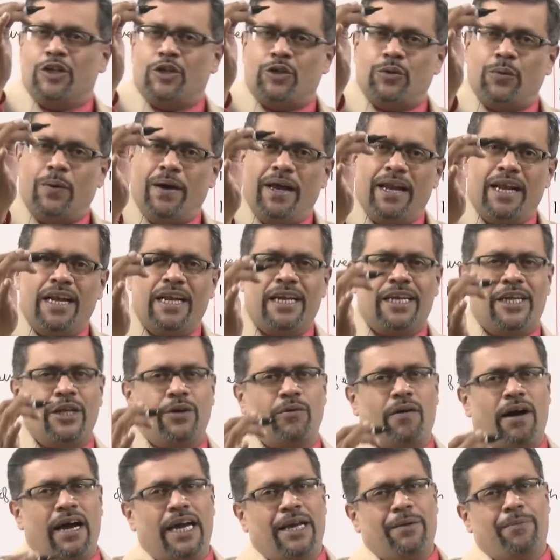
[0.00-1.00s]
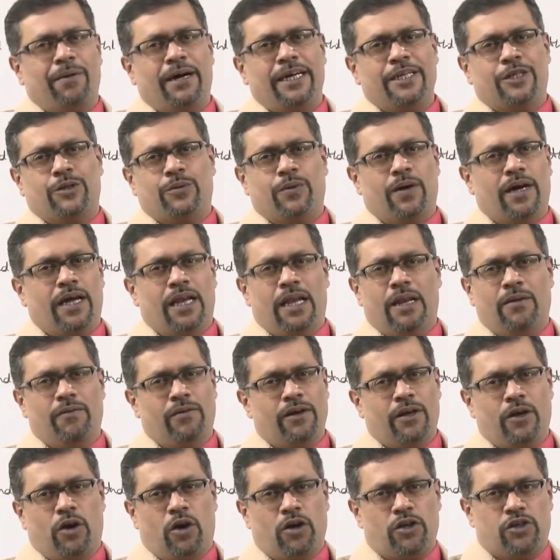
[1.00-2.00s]
12 divided by 12
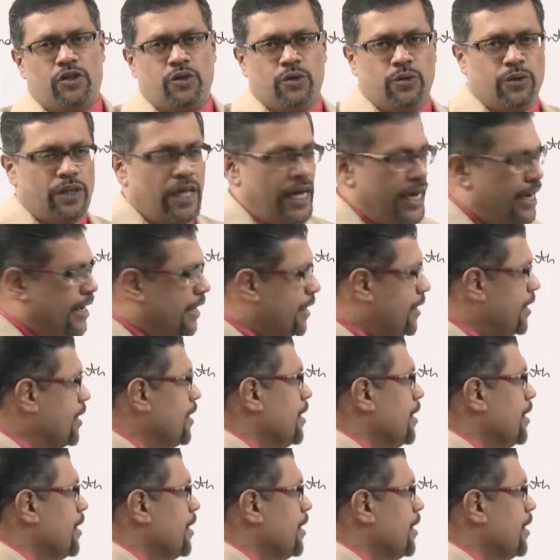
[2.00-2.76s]
will not show that.